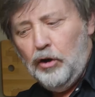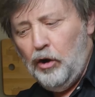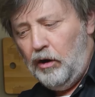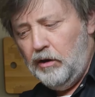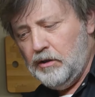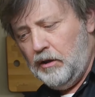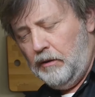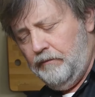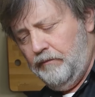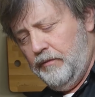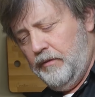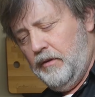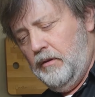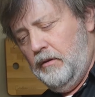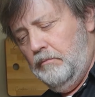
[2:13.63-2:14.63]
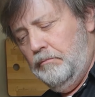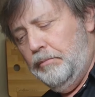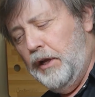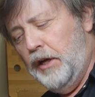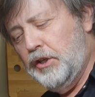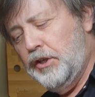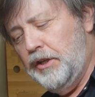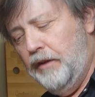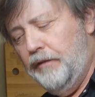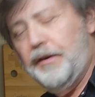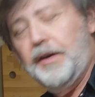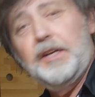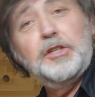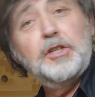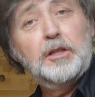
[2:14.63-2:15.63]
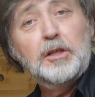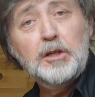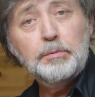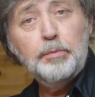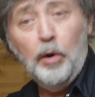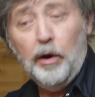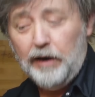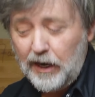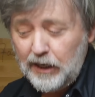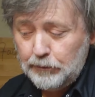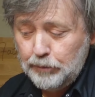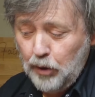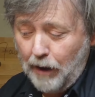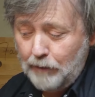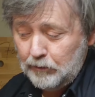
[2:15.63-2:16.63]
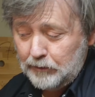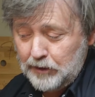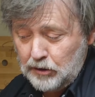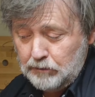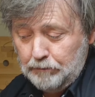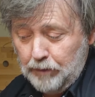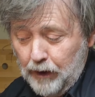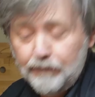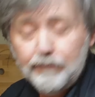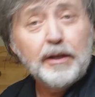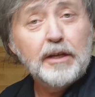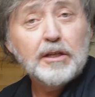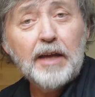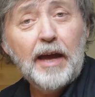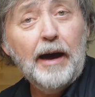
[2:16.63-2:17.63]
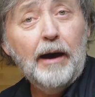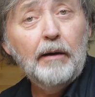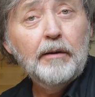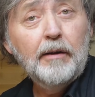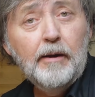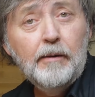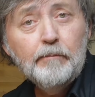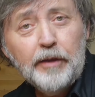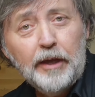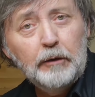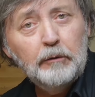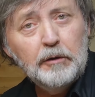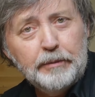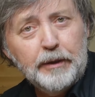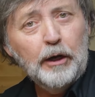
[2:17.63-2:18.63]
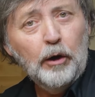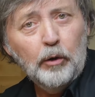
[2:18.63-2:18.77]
cause a blush in the finish at this point. I could probably just buff this out and it would be